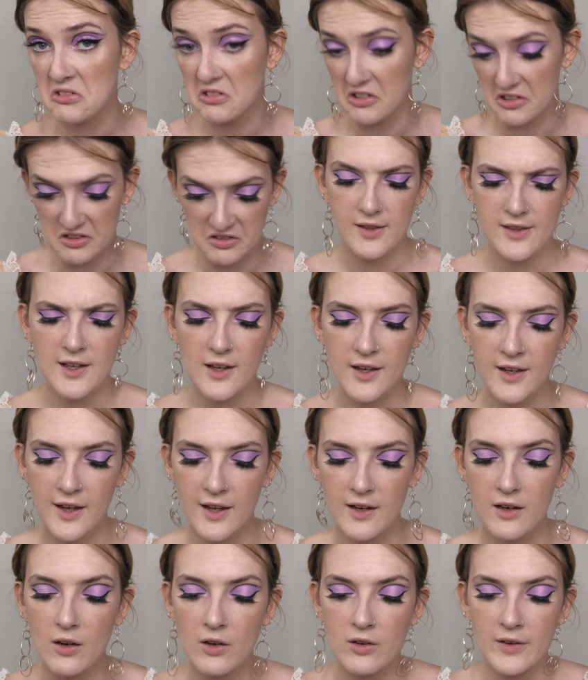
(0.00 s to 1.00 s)
I think you can get it
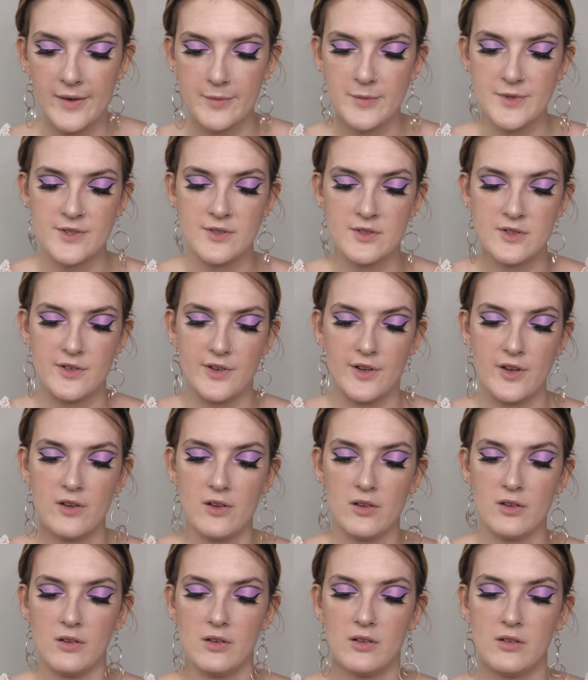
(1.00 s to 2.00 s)
on Amazon too,
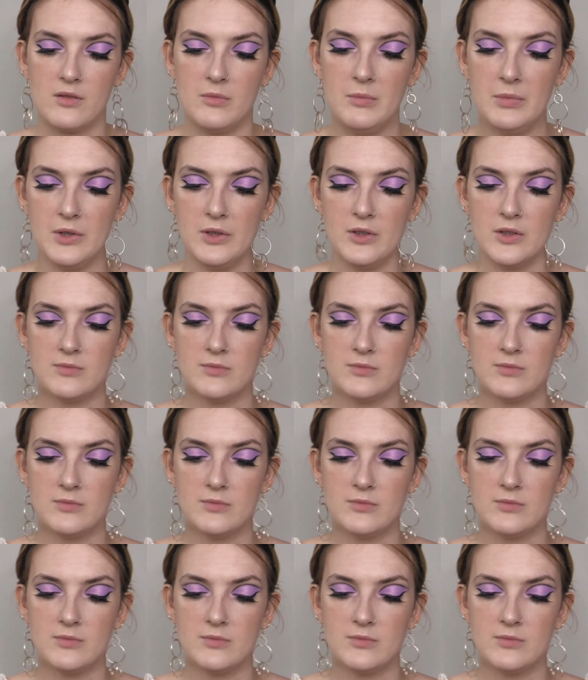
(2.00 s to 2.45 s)
but